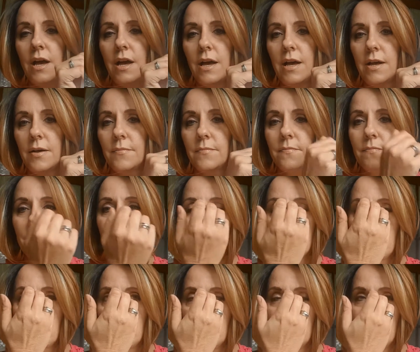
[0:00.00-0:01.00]
In
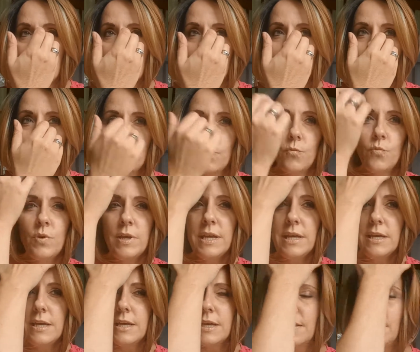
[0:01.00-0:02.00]

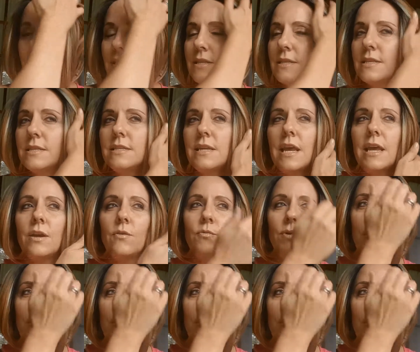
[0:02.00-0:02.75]
this state,